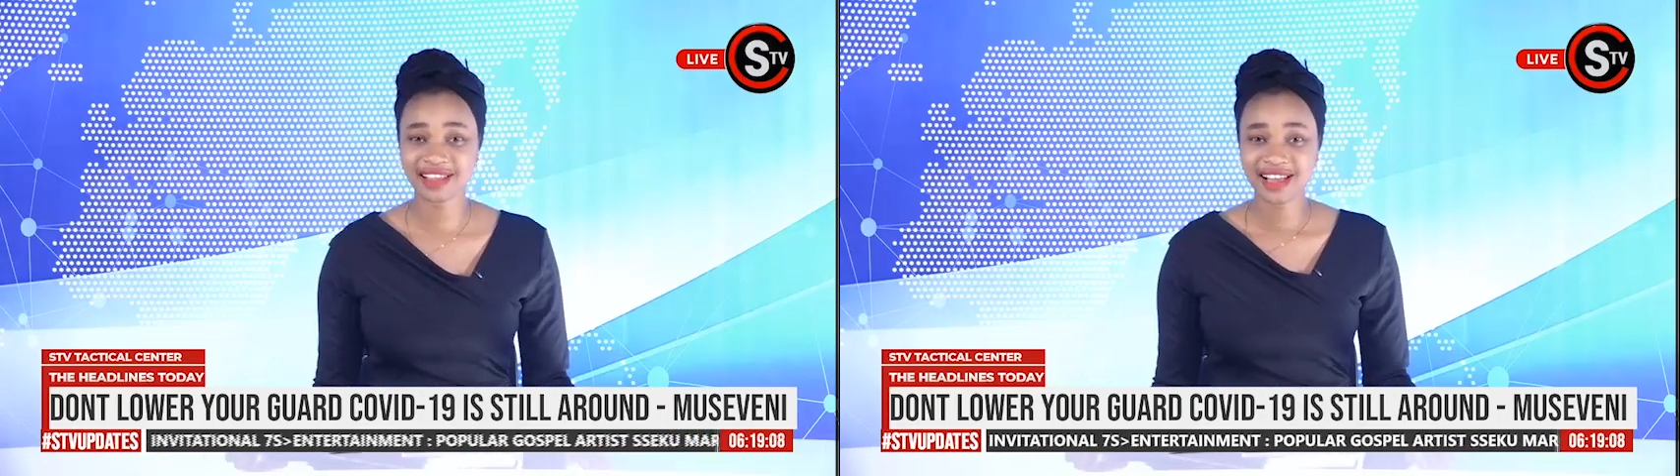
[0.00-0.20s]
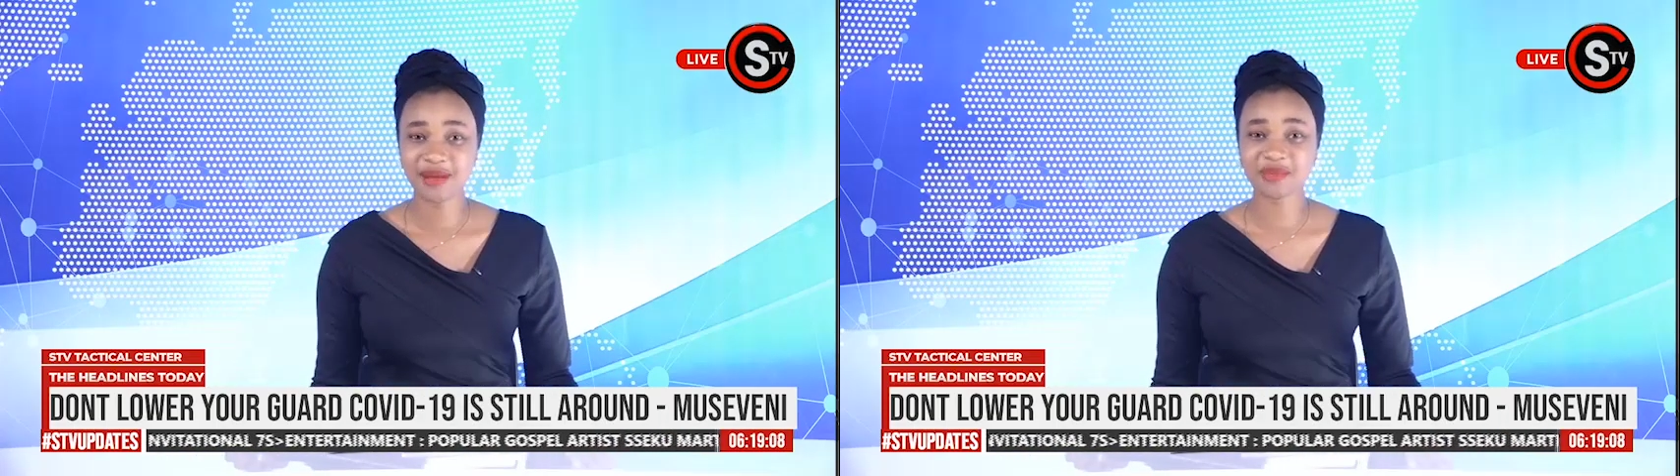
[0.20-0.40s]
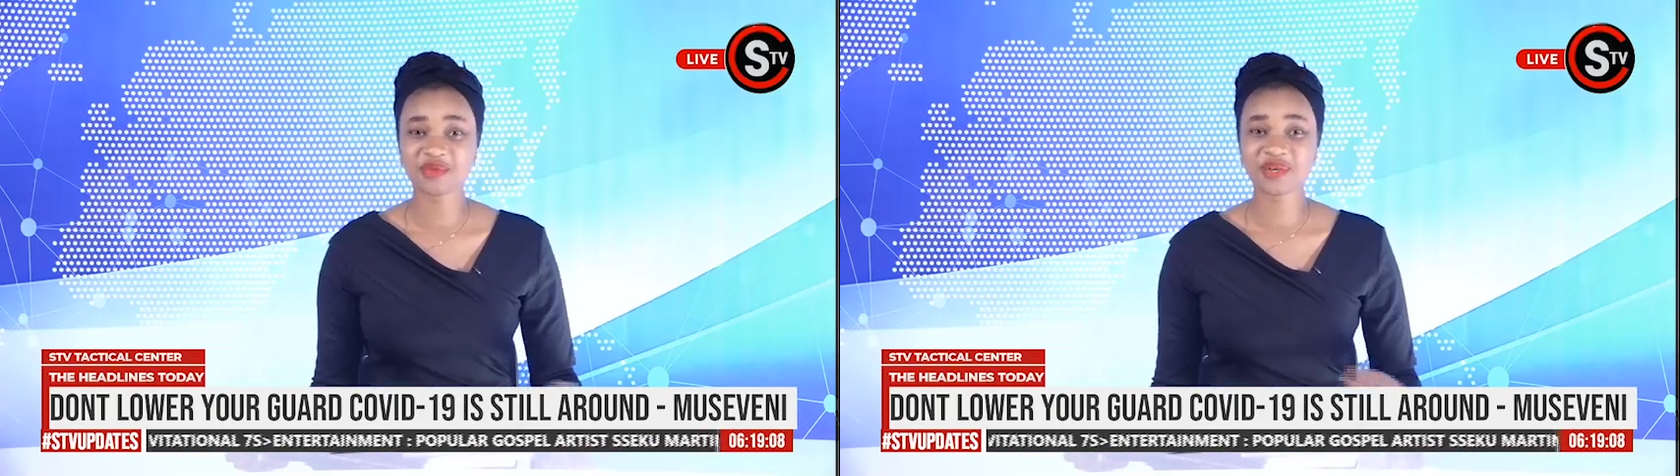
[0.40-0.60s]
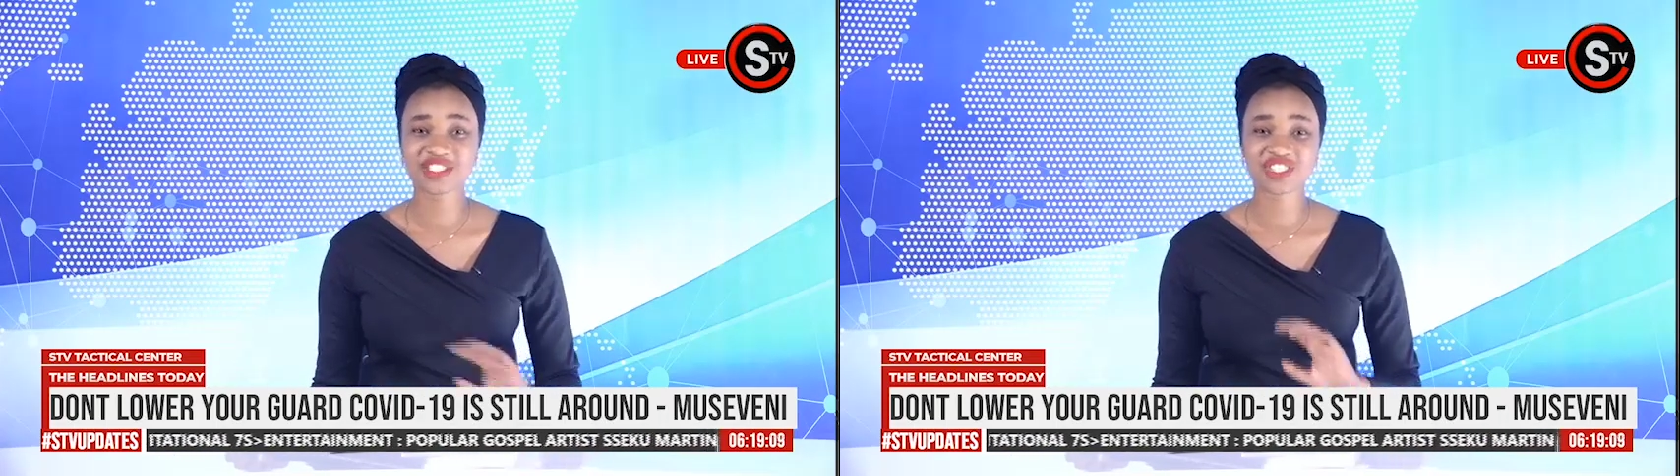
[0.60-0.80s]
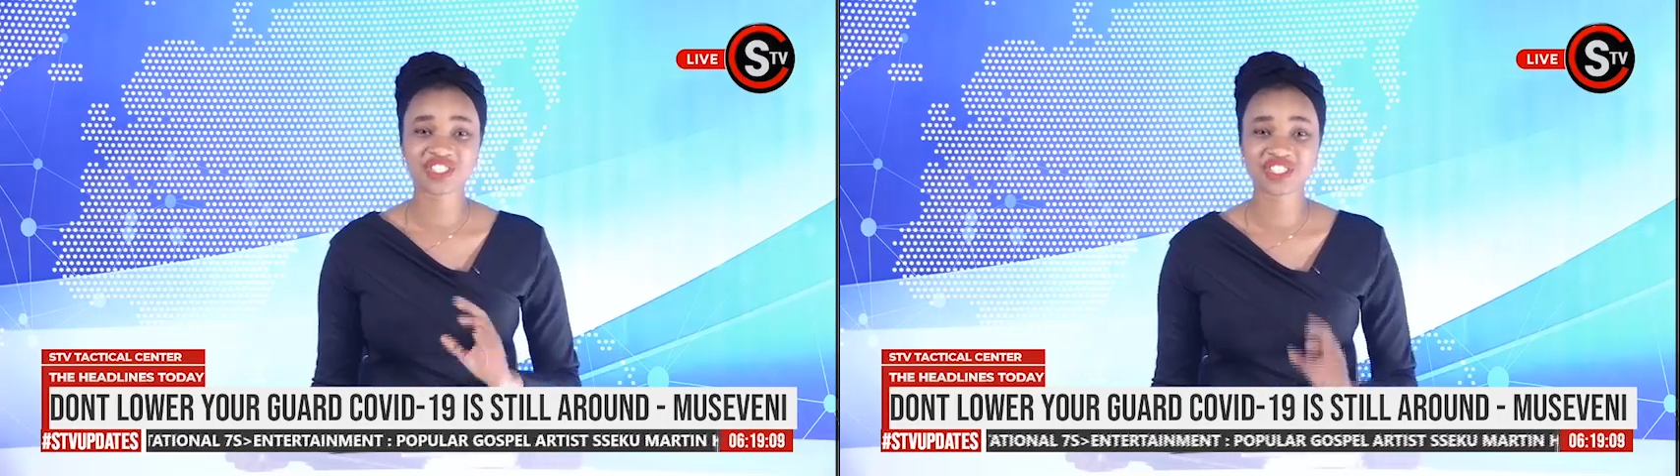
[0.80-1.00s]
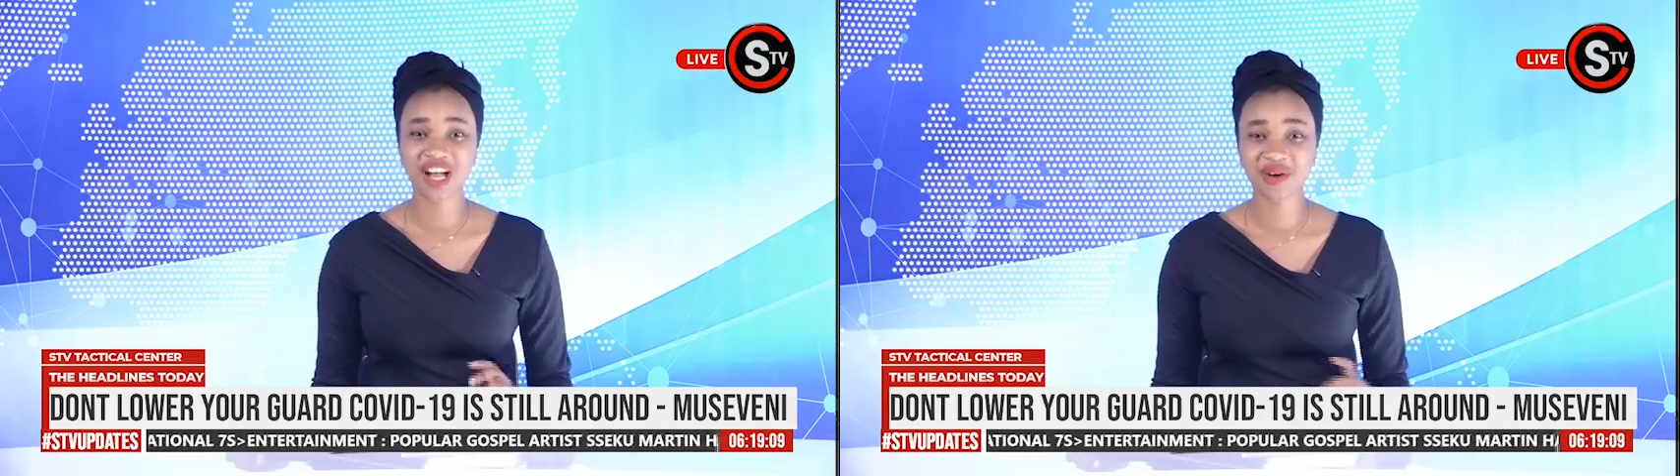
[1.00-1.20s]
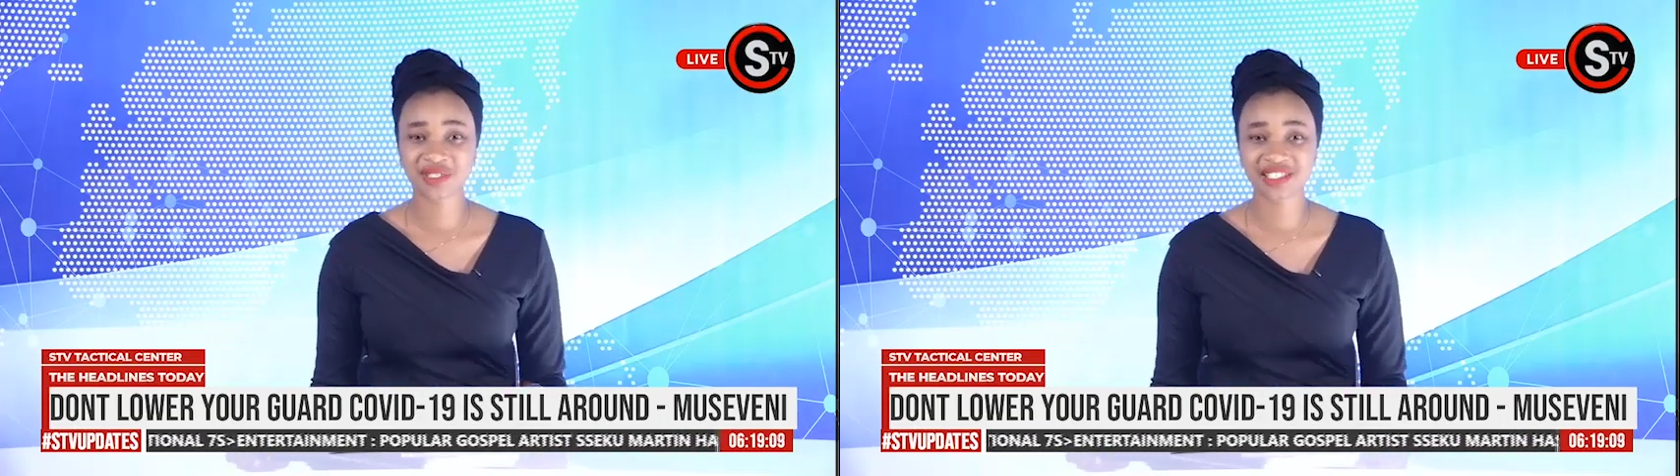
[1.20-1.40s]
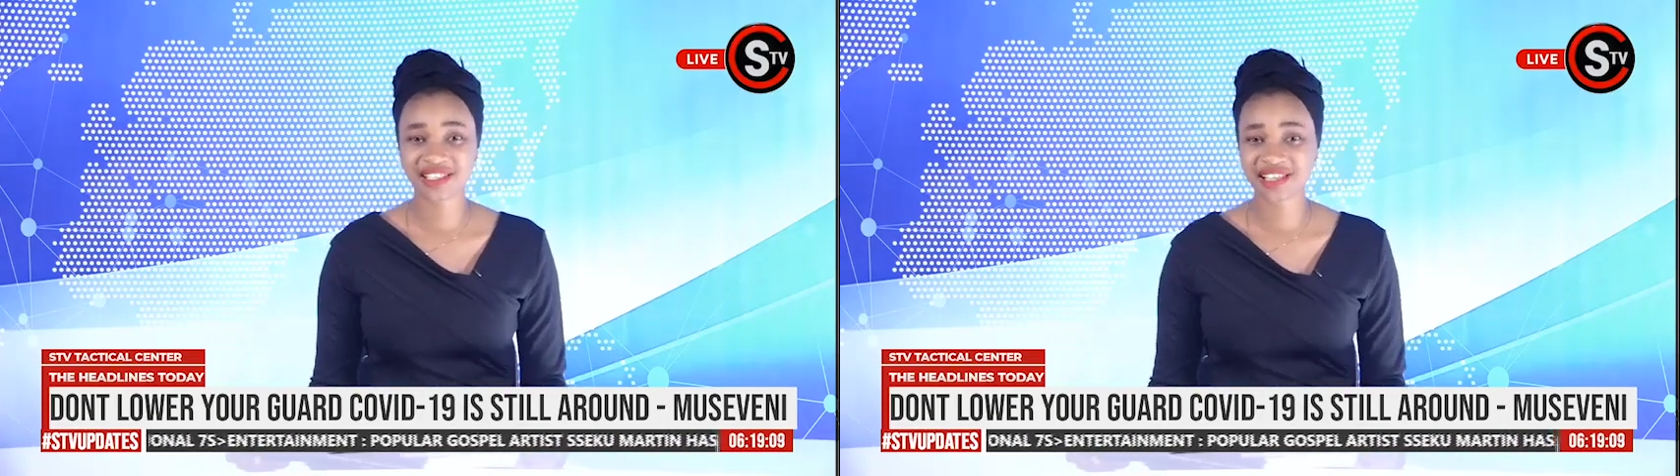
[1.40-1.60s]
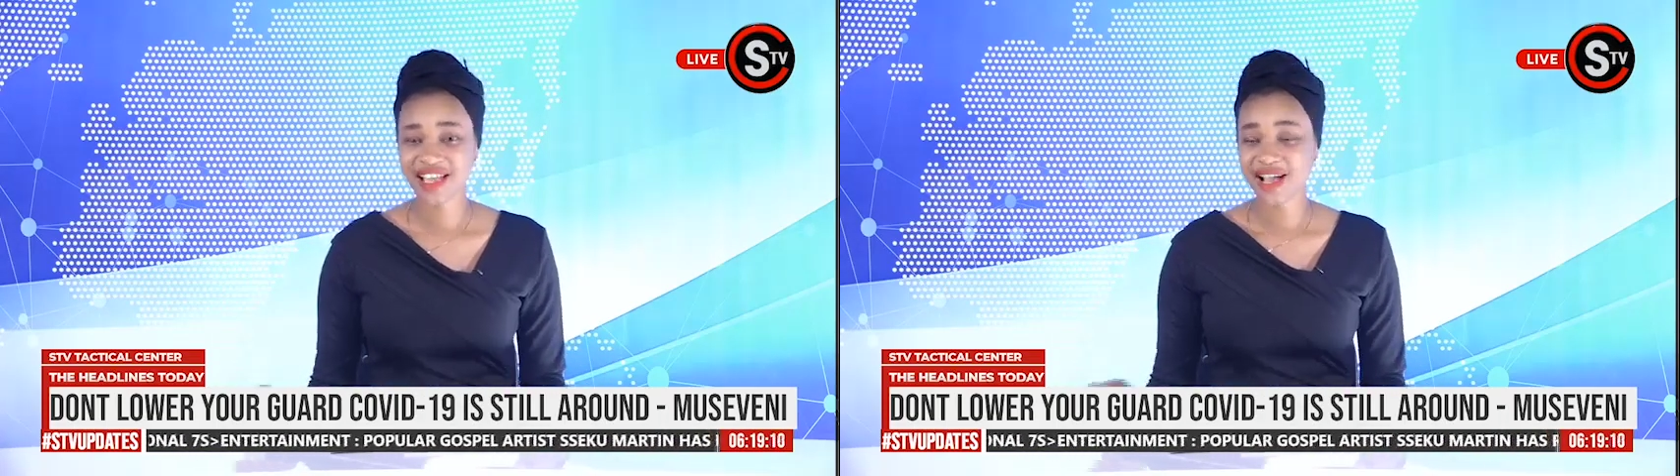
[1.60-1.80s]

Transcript: I'm already shouting.